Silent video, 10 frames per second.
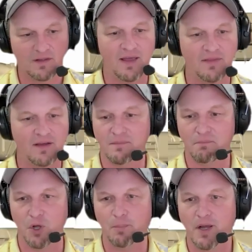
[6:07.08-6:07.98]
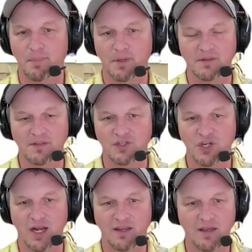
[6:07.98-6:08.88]
The bullpup
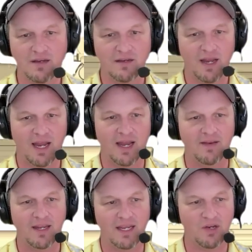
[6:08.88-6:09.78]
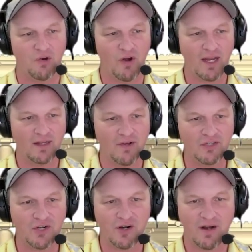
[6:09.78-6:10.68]
shotgun and the grenade
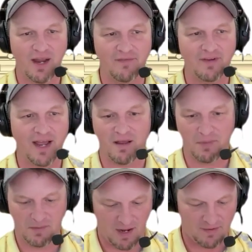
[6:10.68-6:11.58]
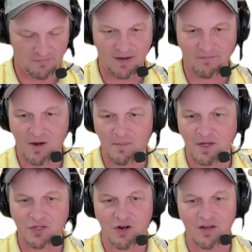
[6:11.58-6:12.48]
launcher have not been modified very
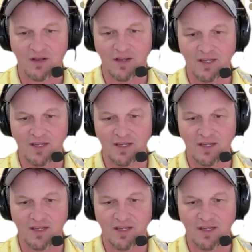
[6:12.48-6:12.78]
much at all.